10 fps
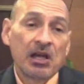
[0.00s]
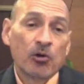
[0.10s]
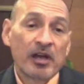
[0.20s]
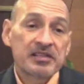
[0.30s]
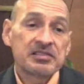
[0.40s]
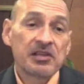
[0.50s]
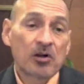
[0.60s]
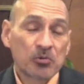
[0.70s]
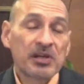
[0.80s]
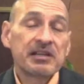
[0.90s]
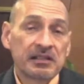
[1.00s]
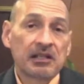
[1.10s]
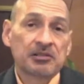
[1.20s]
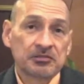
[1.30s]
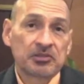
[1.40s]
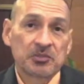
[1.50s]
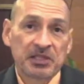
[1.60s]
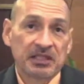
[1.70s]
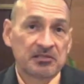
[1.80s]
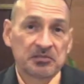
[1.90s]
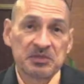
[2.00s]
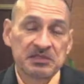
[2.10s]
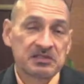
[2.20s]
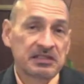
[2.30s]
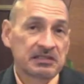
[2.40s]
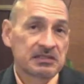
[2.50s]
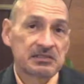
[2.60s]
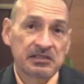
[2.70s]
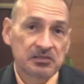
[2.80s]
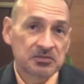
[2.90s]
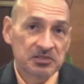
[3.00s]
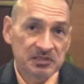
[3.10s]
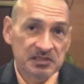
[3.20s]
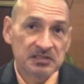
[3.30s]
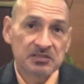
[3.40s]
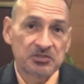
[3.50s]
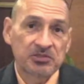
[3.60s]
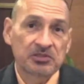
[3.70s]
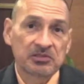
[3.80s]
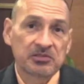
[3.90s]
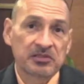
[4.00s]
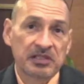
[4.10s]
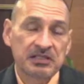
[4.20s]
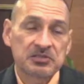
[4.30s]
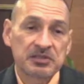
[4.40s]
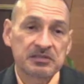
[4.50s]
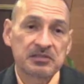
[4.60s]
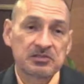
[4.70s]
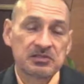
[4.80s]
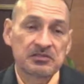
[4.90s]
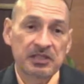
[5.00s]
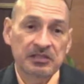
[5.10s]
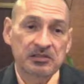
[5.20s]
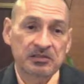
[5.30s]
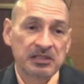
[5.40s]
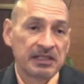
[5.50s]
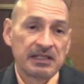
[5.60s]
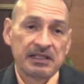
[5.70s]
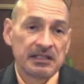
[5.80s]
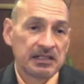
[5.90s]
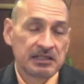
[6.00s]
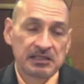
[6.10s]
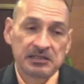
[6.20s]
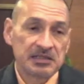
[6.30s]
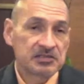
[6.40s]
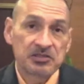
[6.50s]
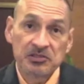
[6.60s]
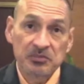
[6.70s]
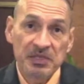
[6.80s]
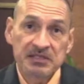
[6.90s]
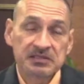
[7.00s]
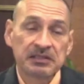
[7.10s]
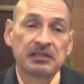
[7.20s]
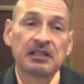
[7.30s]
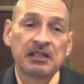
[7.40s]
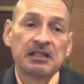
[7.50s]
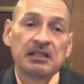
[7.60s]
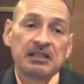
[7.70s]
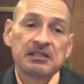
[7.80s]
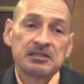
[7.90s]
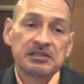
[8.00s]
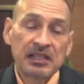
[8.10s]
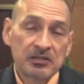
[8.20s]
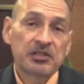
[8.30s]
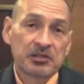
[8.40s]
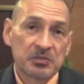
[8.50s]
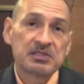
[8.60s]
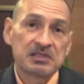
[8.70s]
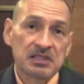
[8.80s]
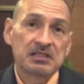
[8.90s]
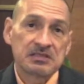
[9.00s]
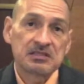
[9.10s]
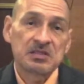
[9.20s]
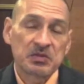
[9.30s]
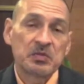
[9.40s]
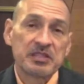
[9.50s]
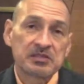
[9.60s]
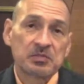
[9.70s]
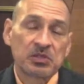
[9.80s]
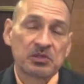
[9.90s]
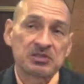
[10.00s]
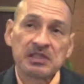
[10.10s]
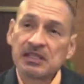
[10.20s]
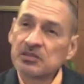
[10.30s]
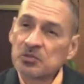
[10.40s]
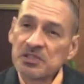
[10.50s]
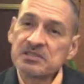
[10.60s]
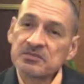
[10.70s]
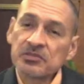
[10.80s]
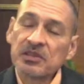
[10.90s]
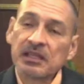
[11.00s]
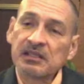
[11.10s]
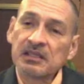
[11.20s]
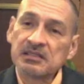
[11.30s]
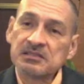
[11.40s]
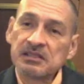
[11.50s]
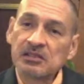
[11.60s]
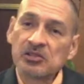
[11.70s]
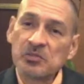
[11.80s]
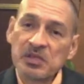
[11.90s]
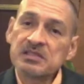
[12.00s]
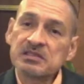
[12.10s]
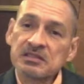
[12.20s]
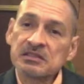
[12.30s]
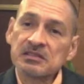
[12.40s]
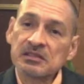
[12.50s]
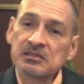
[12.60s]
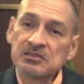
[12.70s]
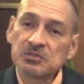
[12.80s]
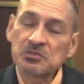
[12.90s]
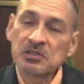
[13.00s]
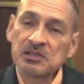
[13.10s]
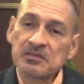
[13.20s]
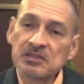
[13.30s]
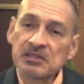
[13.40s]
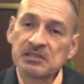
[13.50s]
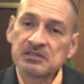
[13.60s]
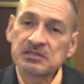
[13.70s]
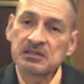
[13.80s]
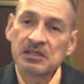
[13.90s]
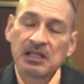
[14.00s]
who actually already are informing government, say at the Centers for Disease Control or the National Institutes of Health, Institute of Medicine, take very much a systems-based approach. And the reason for that is that obesity is one of these